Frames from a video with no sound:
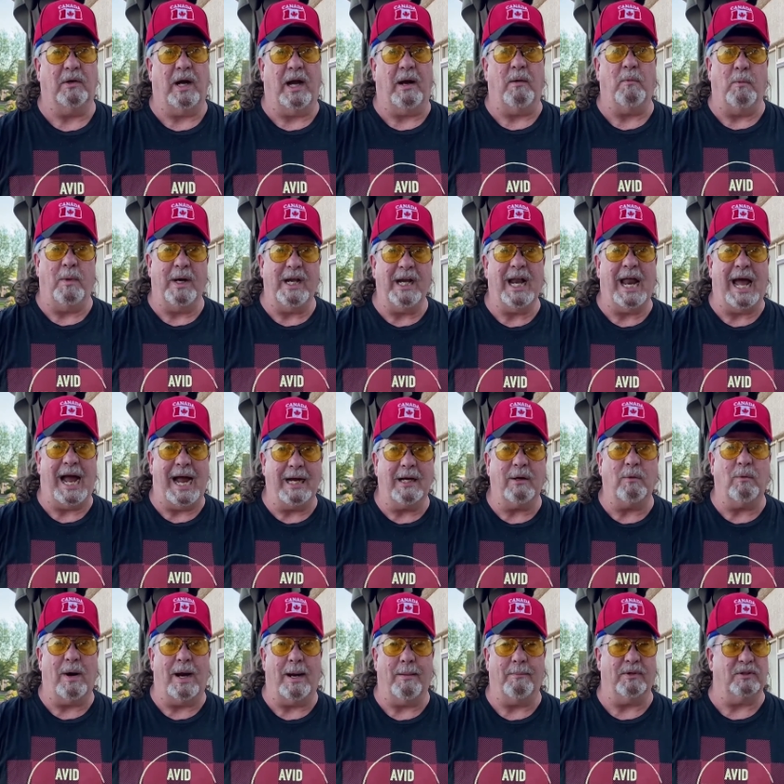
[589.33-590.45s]
and we like
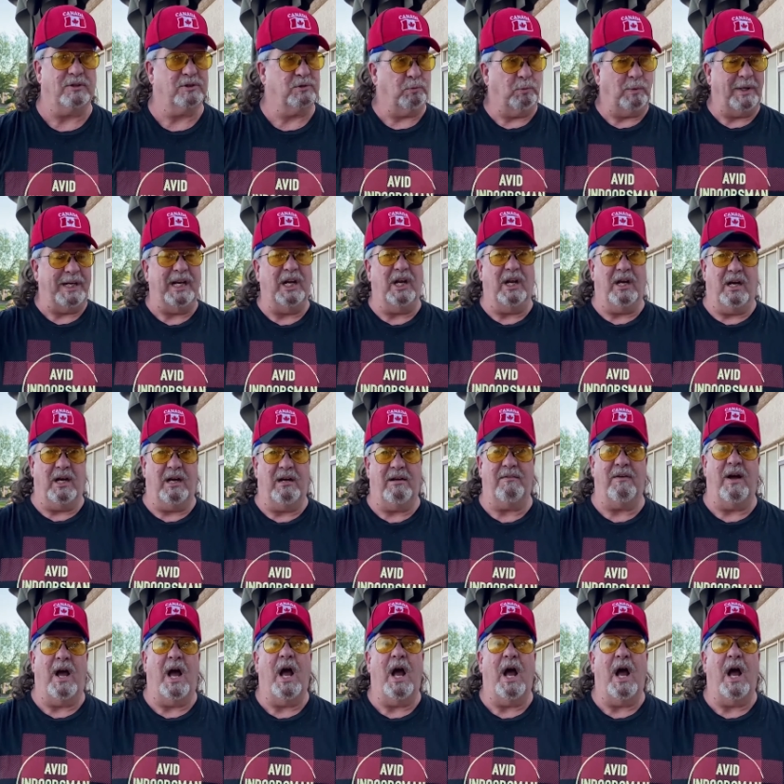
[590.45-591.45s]
Ramblers. We love